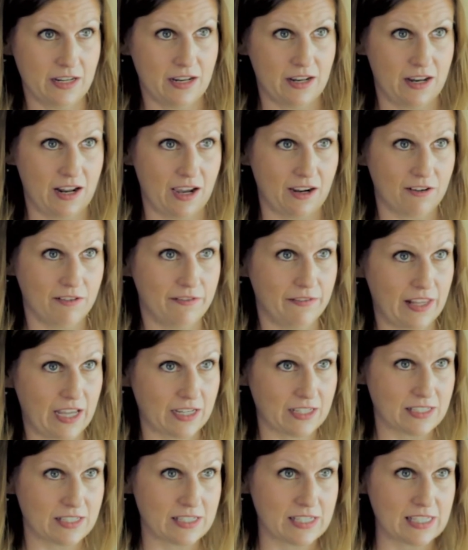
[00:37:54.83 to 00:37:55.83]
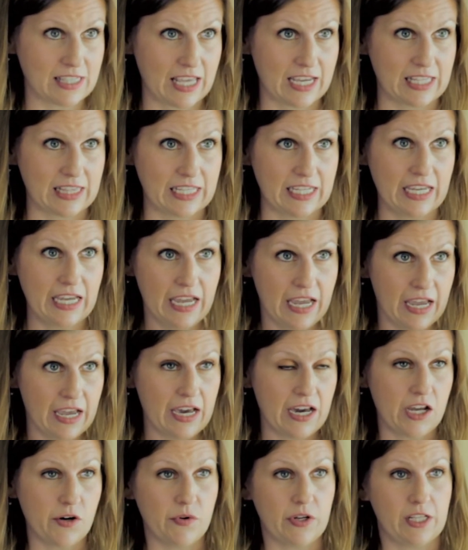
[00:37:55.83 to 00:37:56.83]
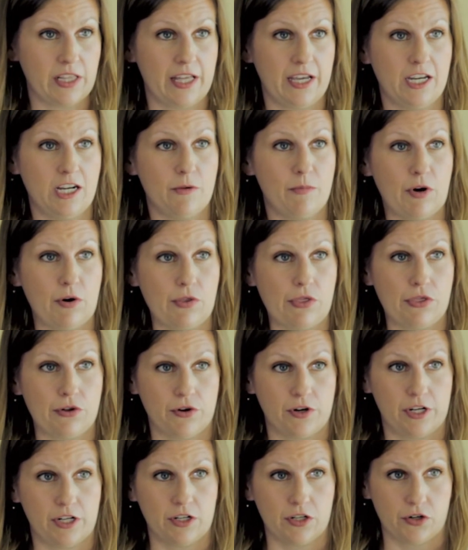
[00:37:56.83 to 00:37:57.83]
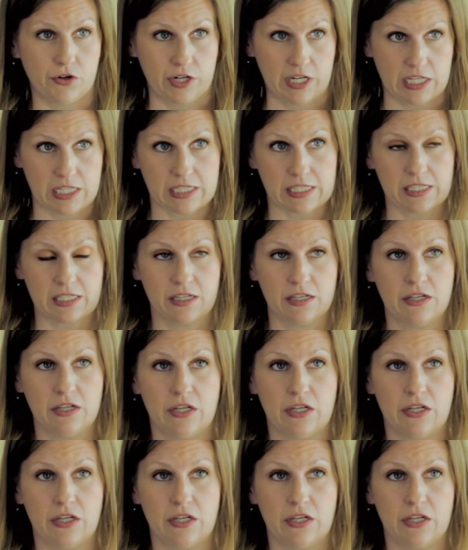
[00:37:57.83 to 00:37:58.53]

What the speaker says: neck flexed slightly, and reclined about 30 degrees.